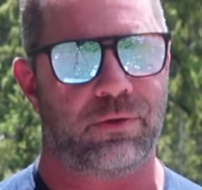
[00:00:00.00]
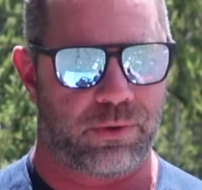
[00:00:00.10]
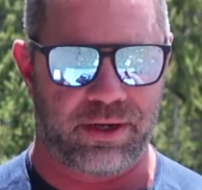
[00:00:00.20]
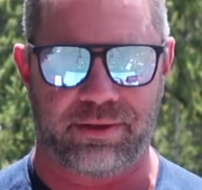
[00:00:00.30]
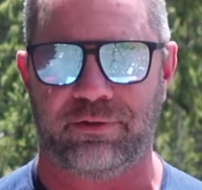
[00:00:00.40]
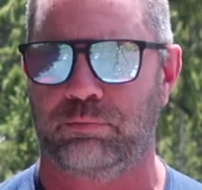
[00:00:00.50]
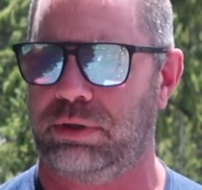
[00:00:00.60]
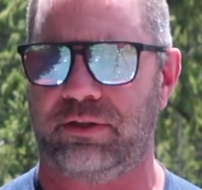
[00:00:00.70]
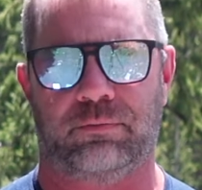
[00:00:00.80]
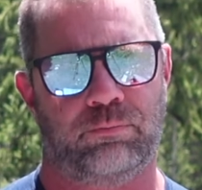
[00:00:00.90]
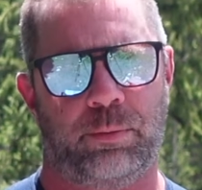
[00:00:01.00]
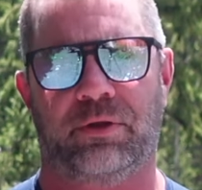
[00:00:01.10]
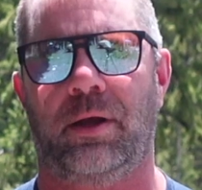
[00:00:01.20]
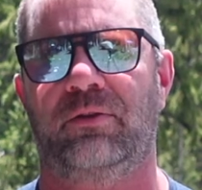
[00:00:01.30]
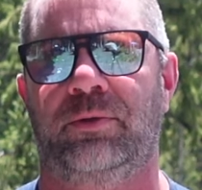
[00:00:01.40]
one of these, please come to
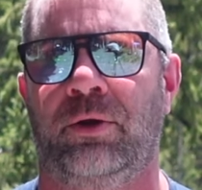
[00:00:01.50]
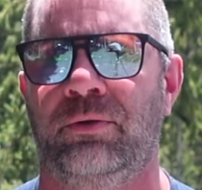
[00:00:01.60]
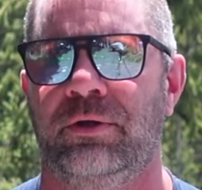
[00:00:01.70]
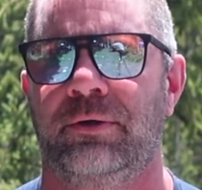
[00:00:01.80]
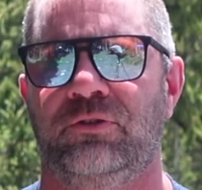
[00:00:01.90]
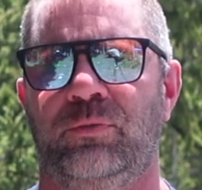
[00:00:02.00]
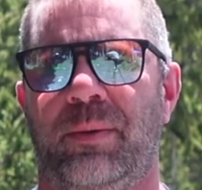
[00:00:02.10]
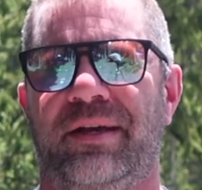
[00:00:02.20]
the comments below. Do my